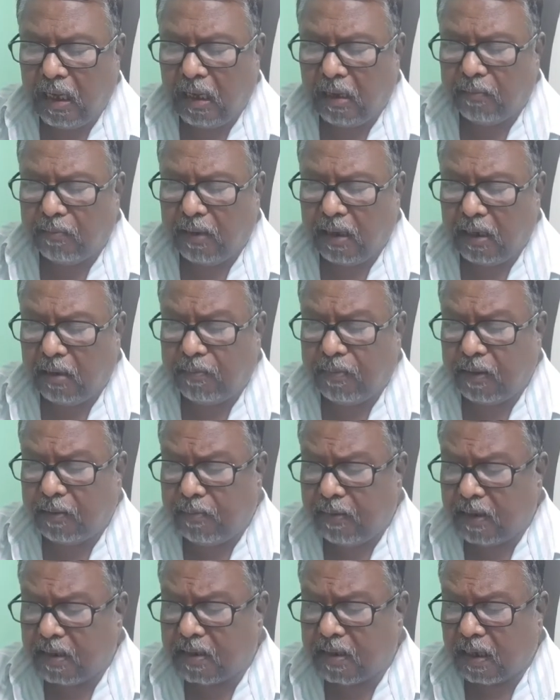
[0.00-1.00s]
bile
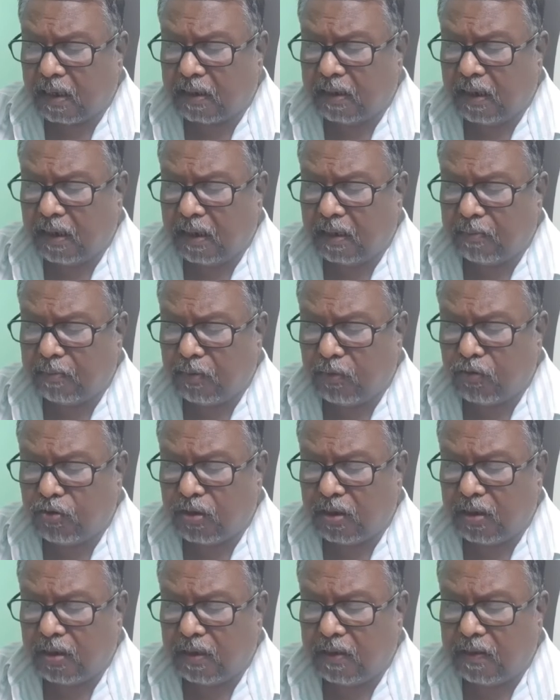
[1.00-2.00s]
pigments are there,
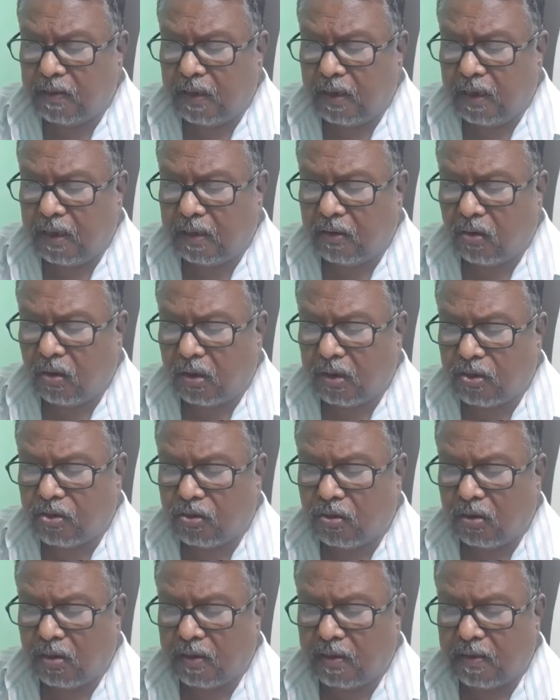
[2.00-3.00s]
mucin is there,
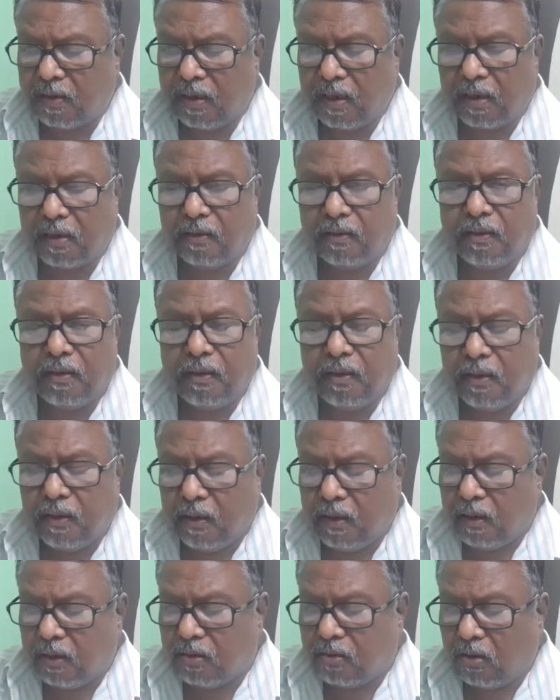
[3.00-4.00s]
cholesterol is there.
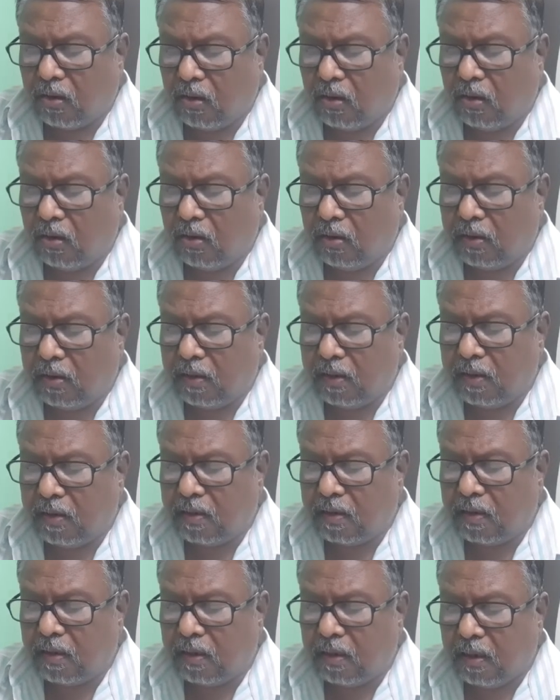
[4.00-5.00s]
So all
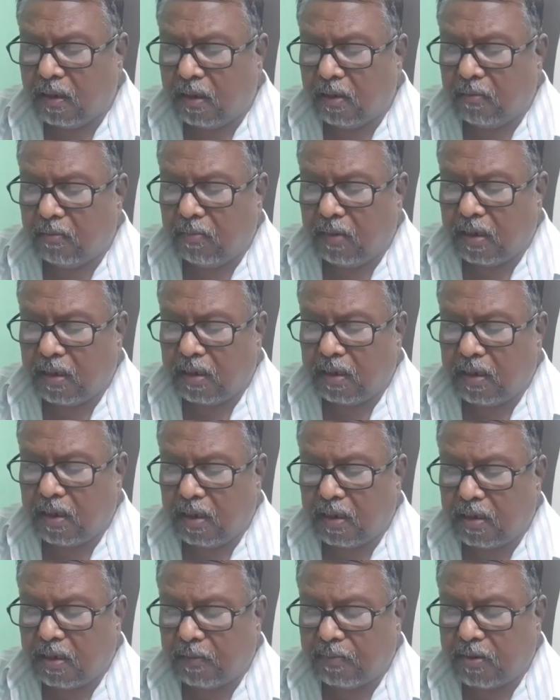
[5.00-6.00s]
these material
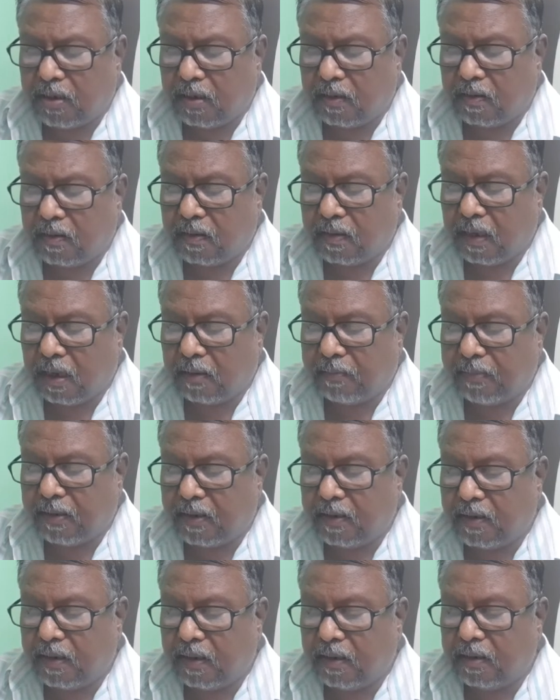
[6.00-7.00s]
substances are
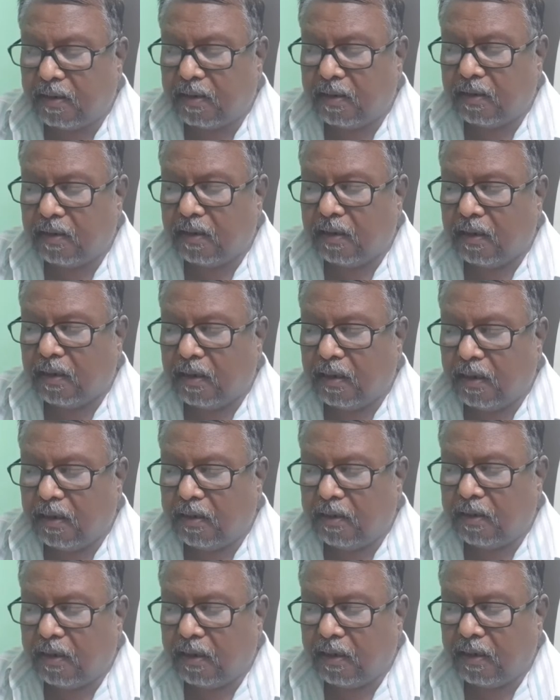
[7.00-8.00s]
present
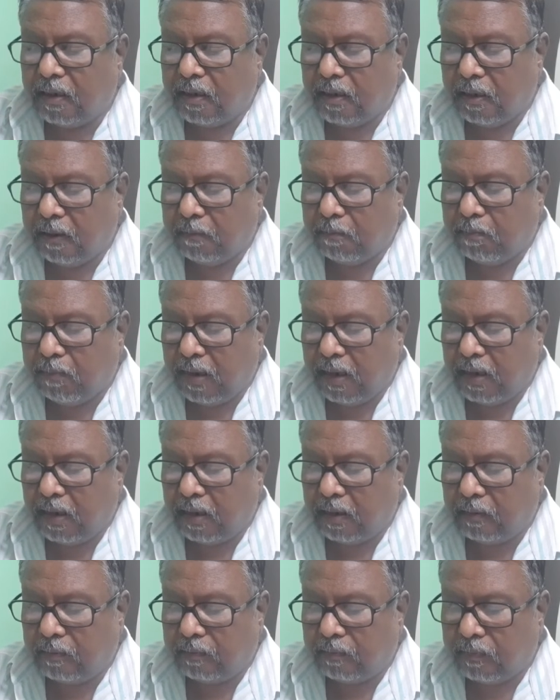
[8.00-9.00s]
in the bile.
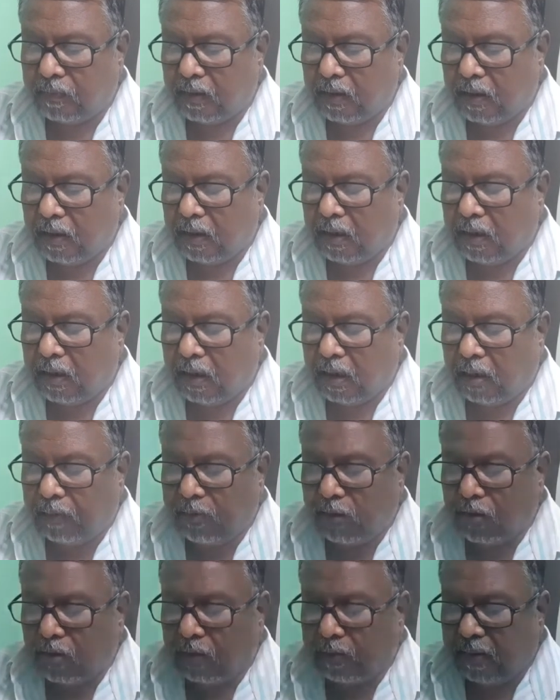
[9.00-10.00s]

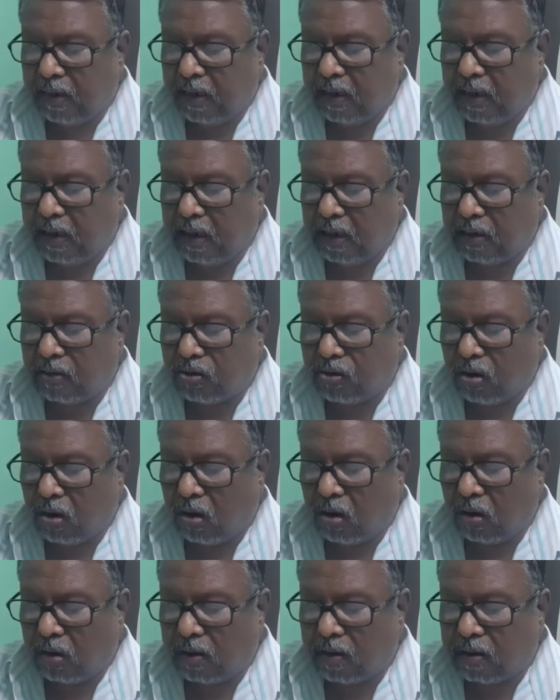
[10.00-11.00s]
Coming to the bile
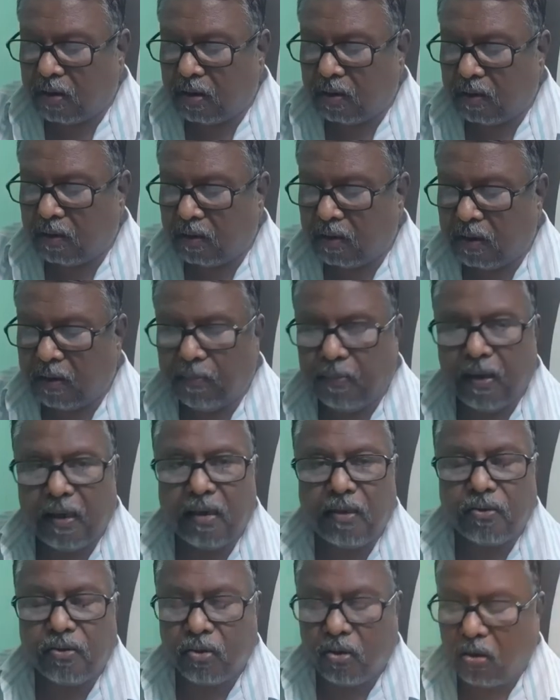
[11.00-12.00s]
salts,
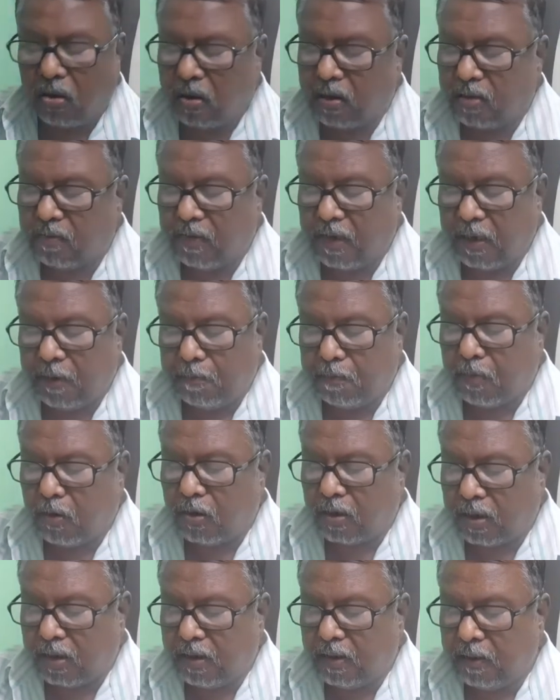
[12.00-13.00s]
very
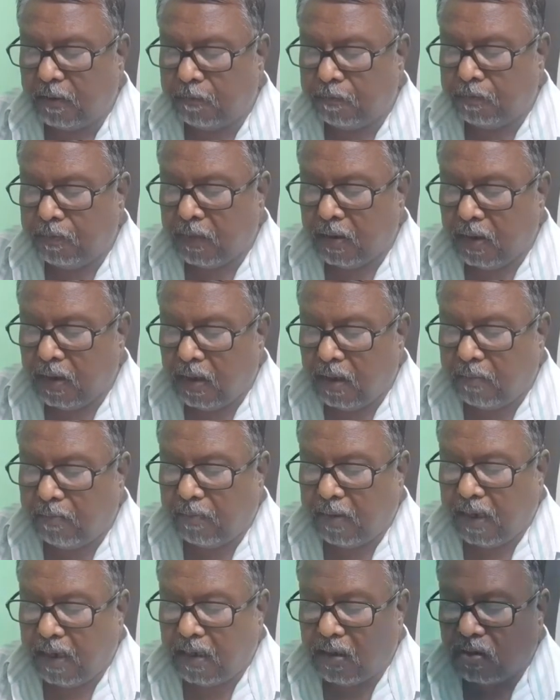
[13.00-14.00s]
important.
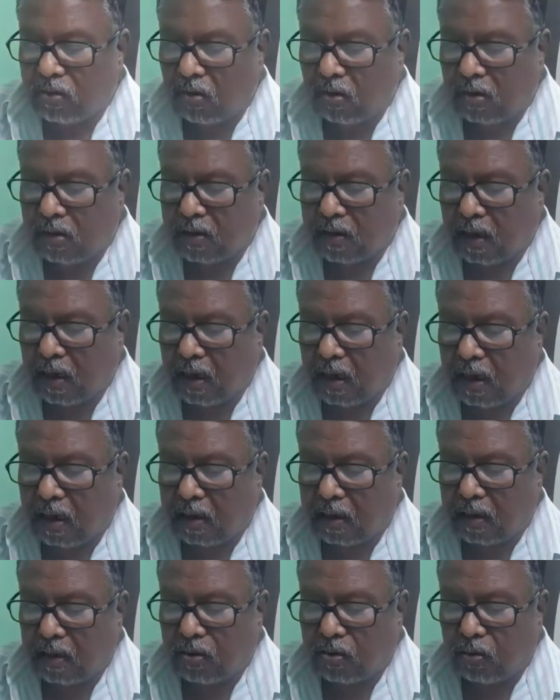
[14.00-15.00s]
Bile salts
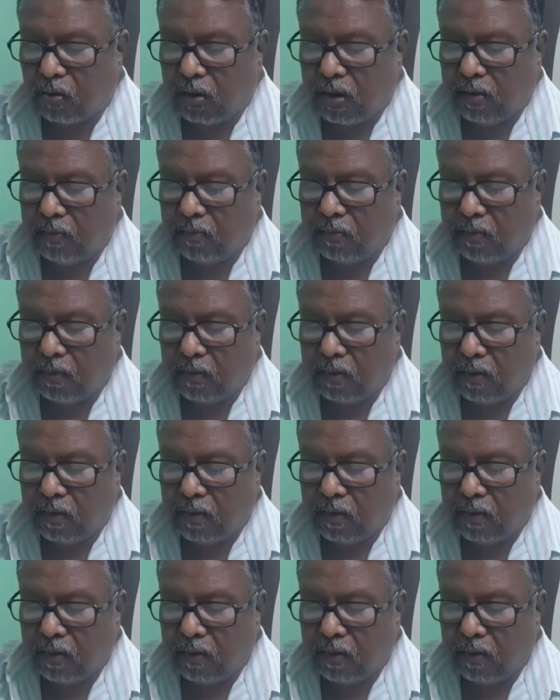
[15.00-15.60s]
are sodium